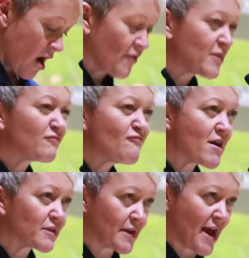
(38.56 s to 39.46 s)
This
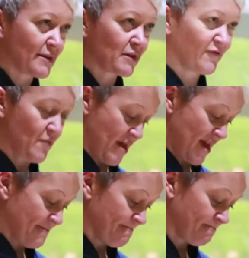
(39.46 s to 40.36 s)
resonates for
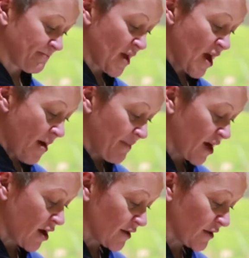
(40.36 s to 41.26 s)
me
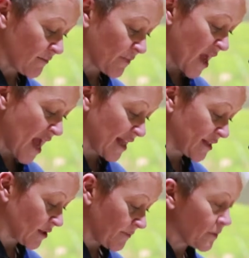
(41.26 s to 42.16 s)
because
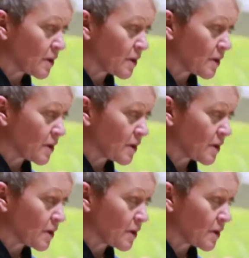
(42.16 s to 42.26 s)
it